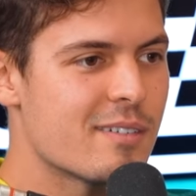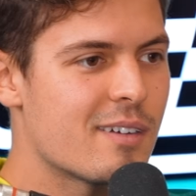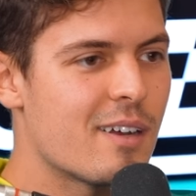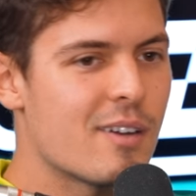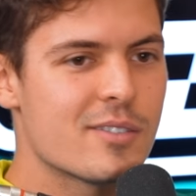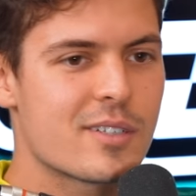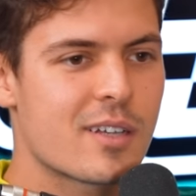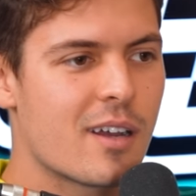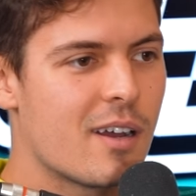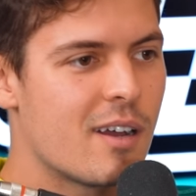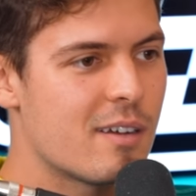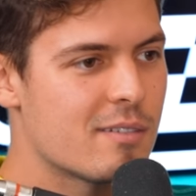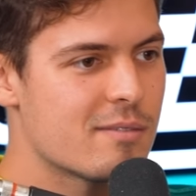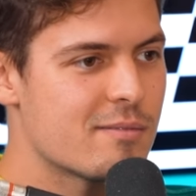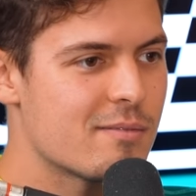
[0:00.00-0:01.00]
how was the
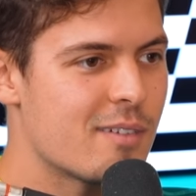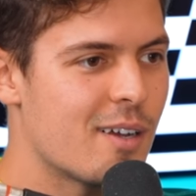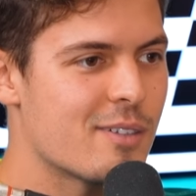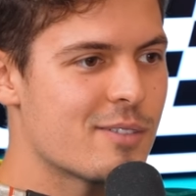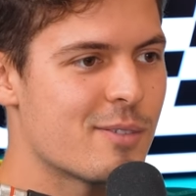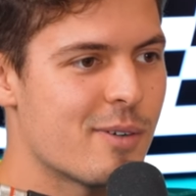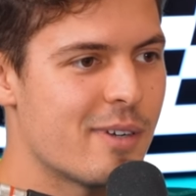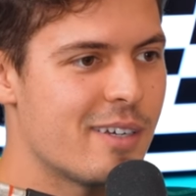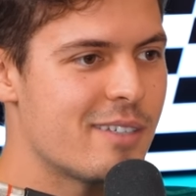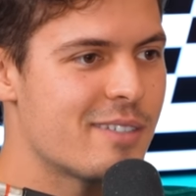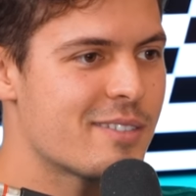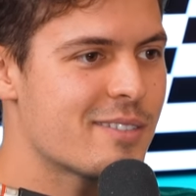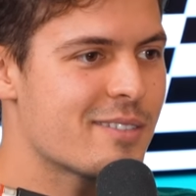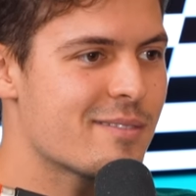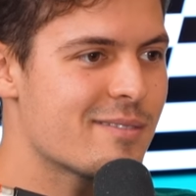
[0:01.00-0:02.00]
car? How was the
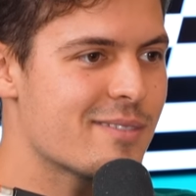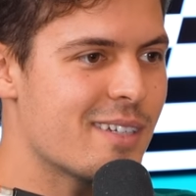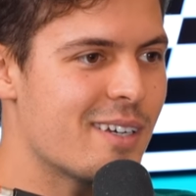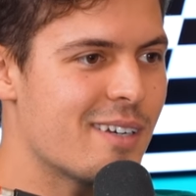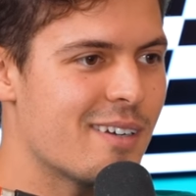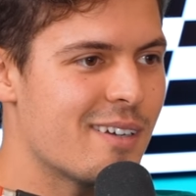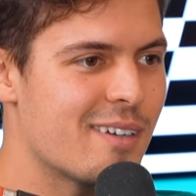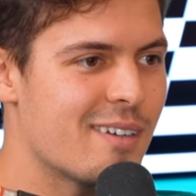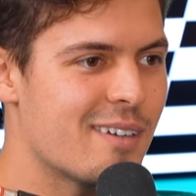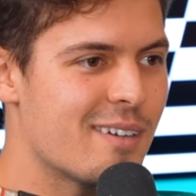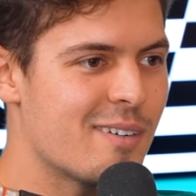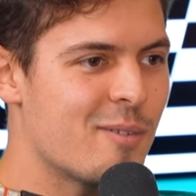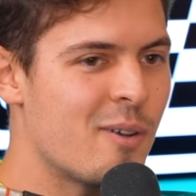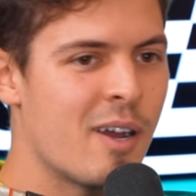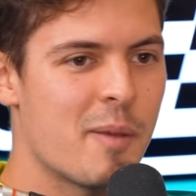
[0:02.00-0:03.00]
race? Yeah.
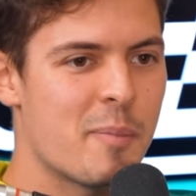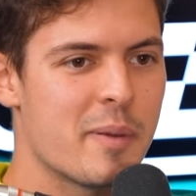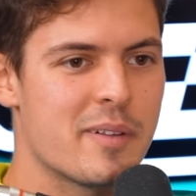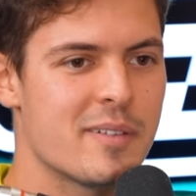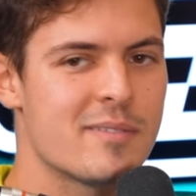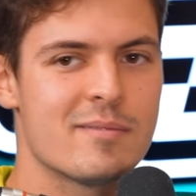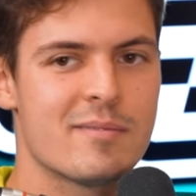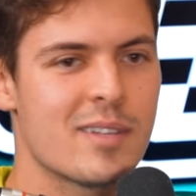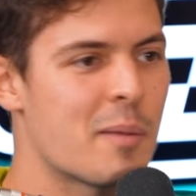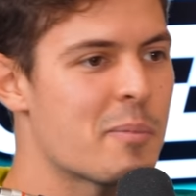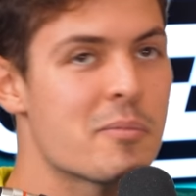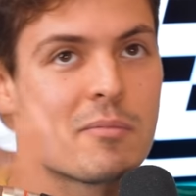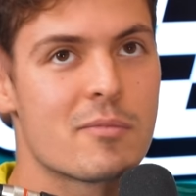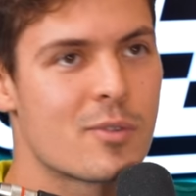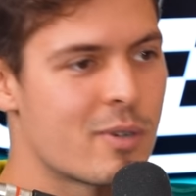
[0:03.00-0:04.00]
Uh, what happened lap
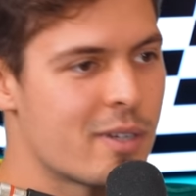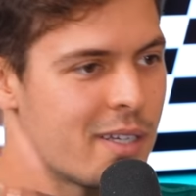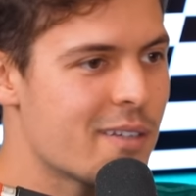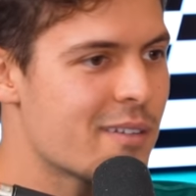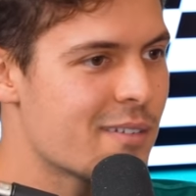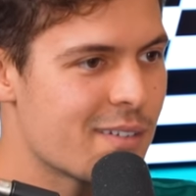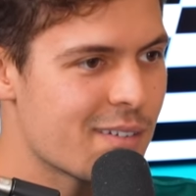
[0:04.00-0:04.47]
three?